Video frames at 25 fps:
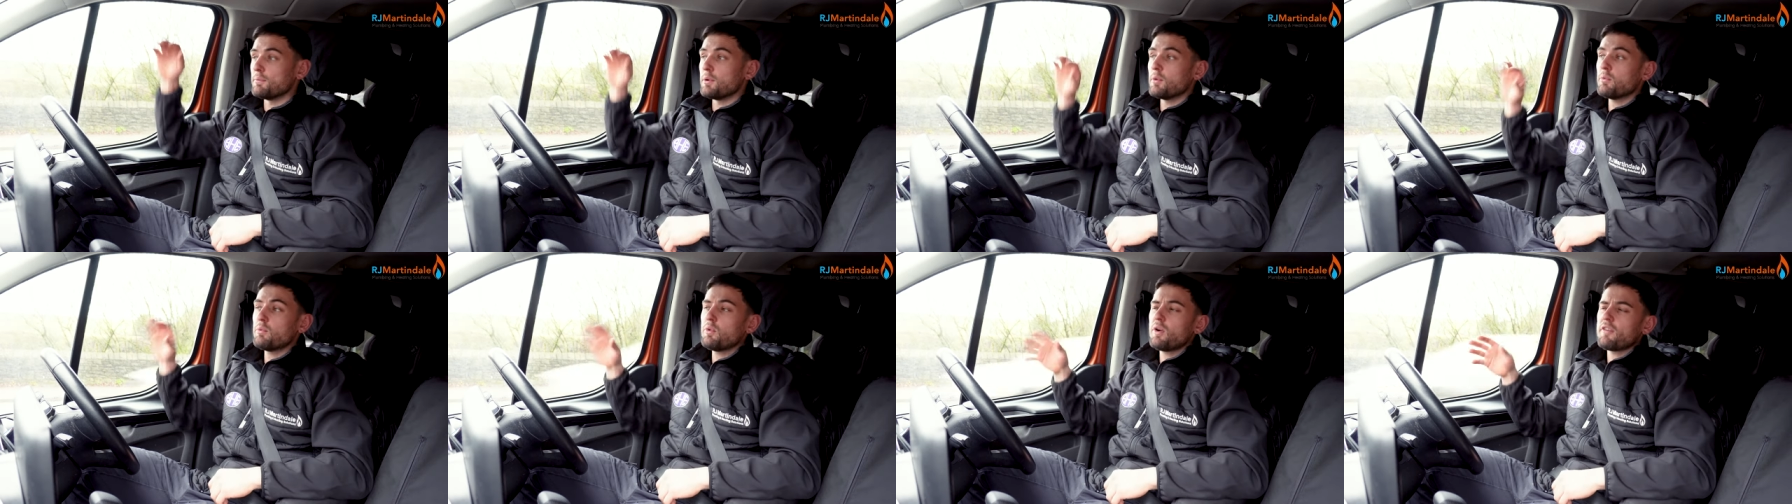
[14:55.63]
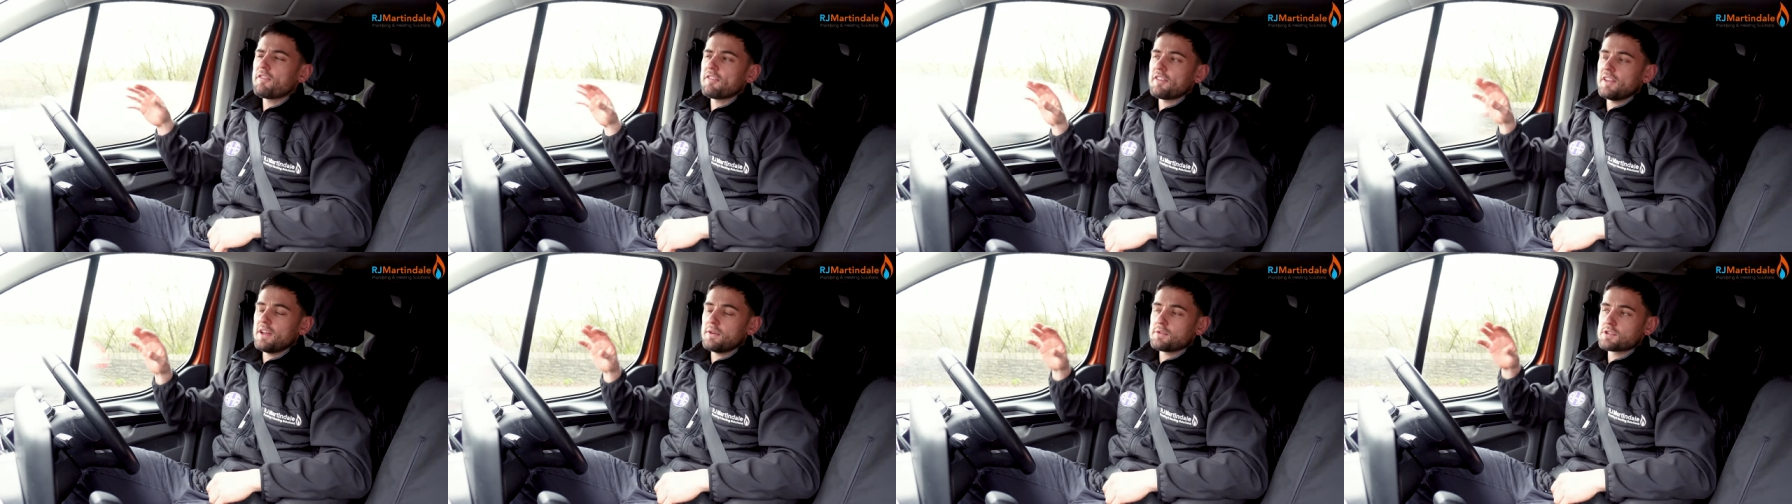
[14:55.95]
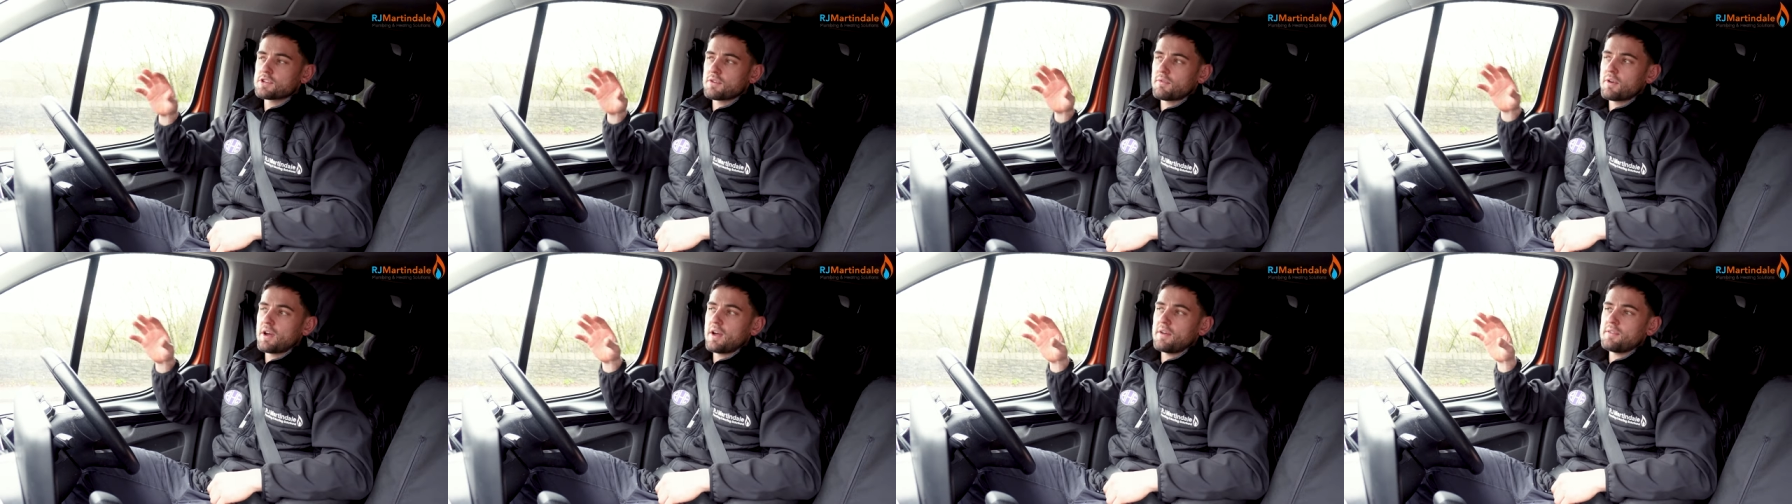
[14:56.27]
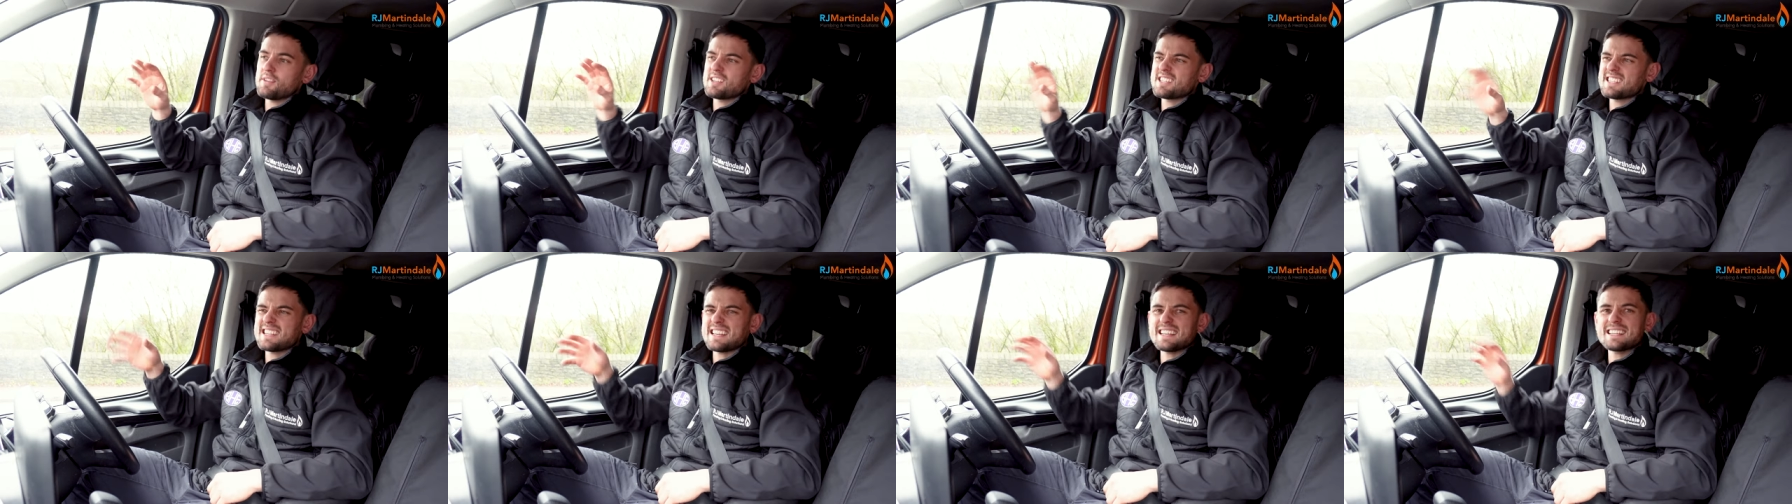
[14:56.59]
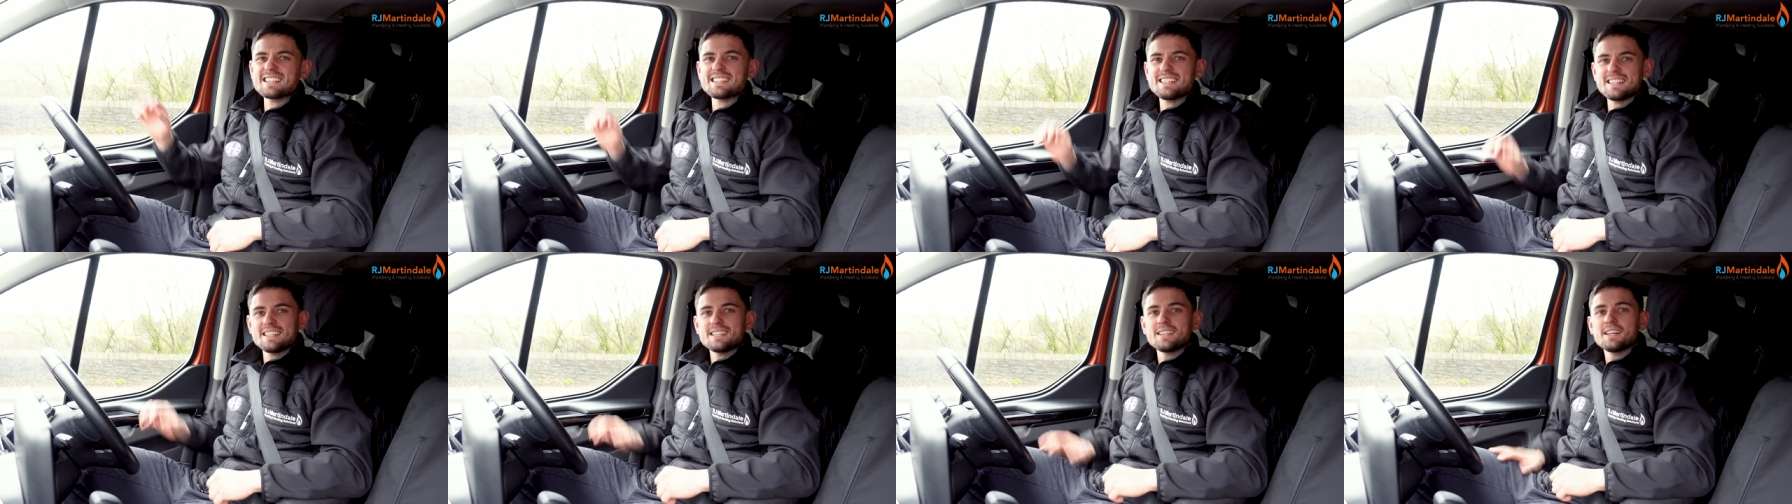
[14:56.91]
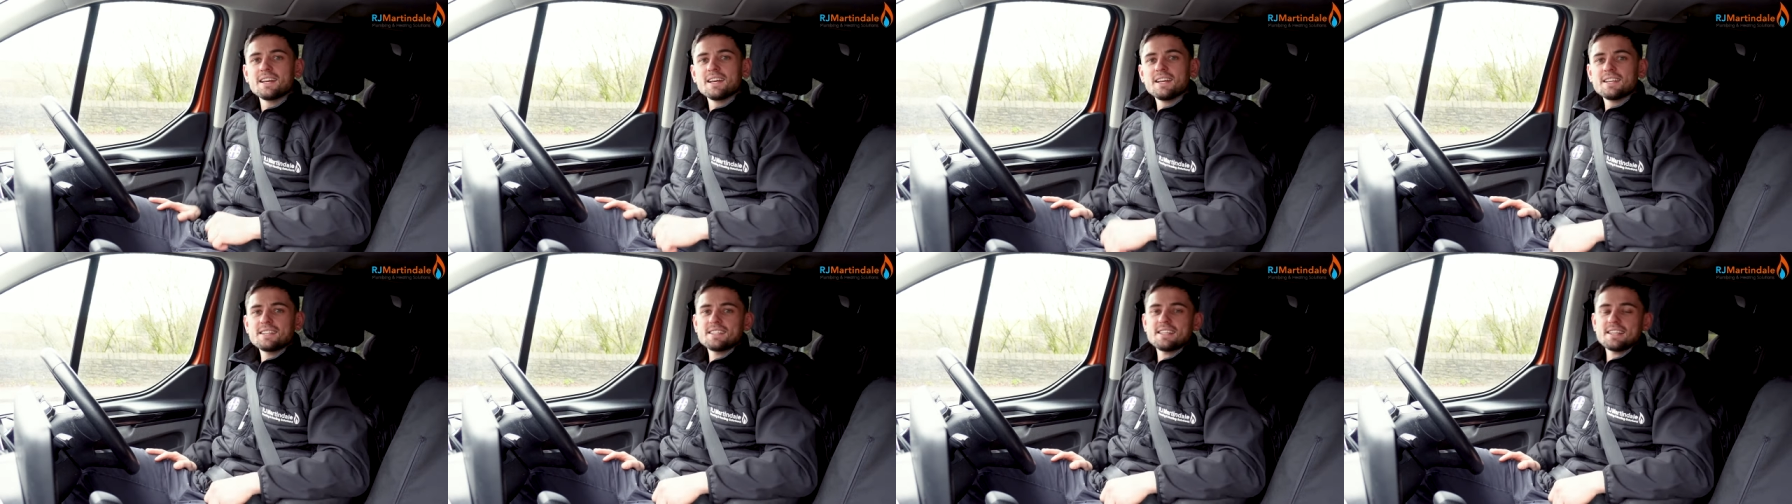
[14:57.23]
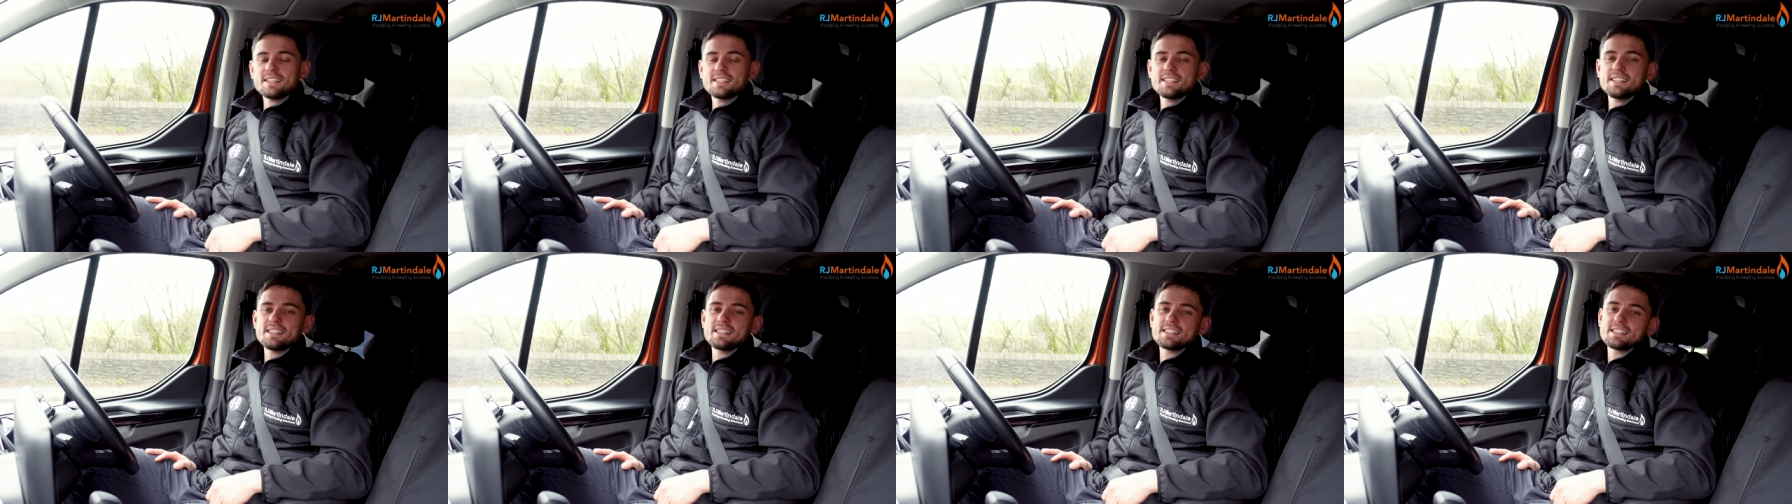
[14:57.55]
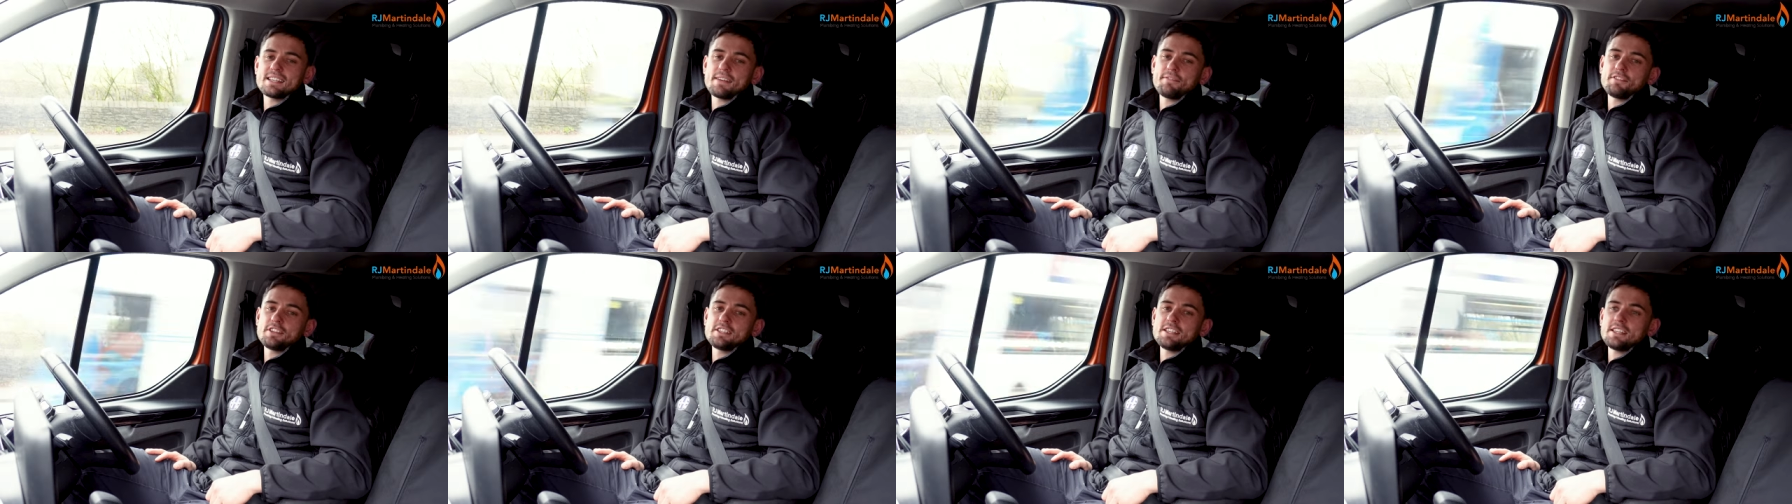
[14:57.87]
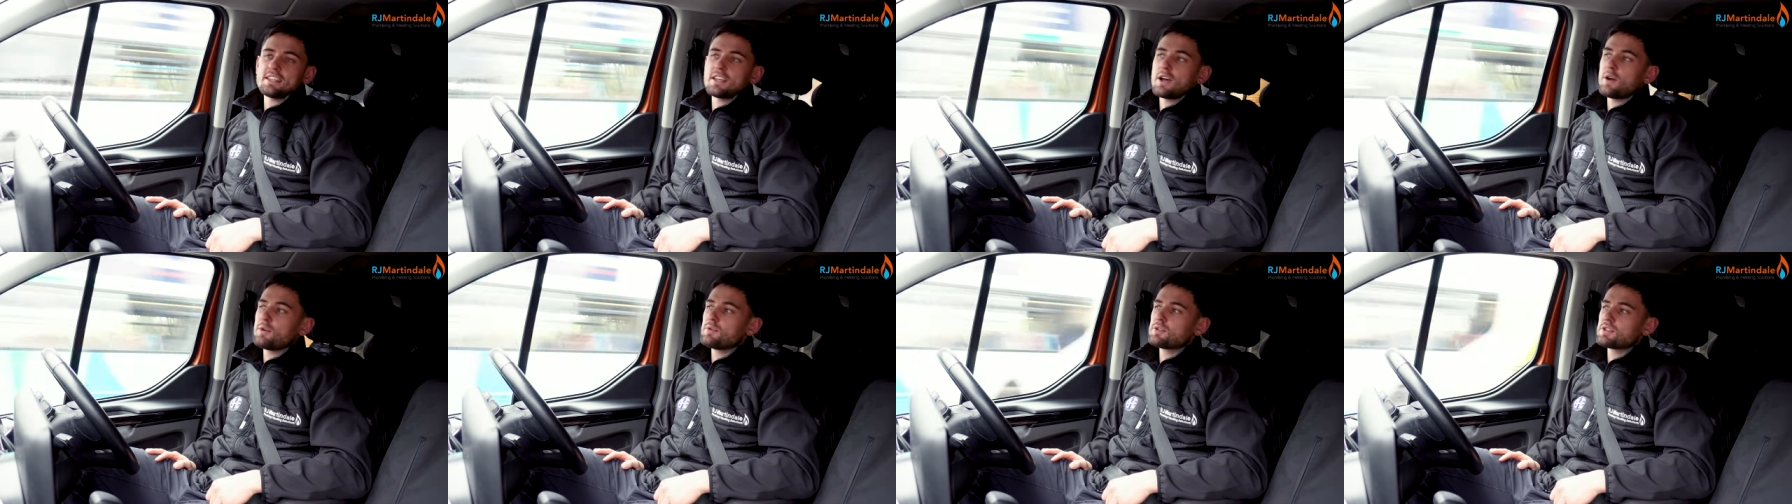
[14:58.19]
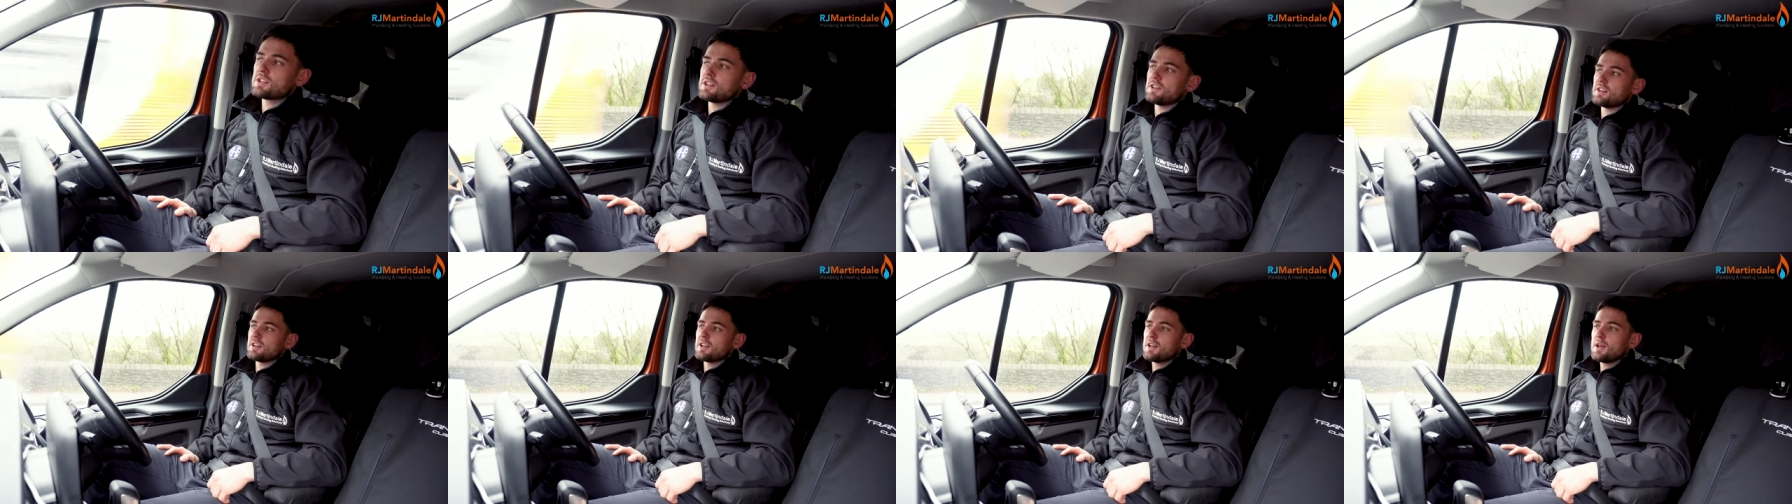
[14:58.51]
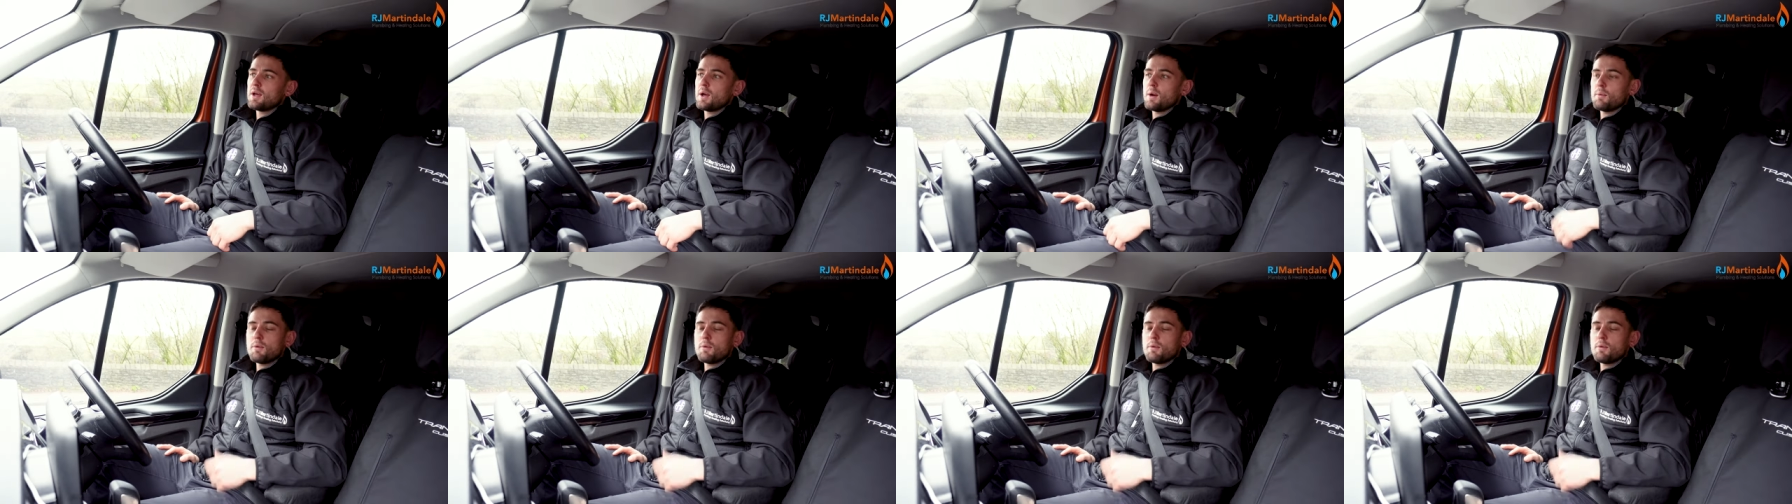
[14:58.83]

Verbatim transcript: but roughly it was around sixty to seventy thousand.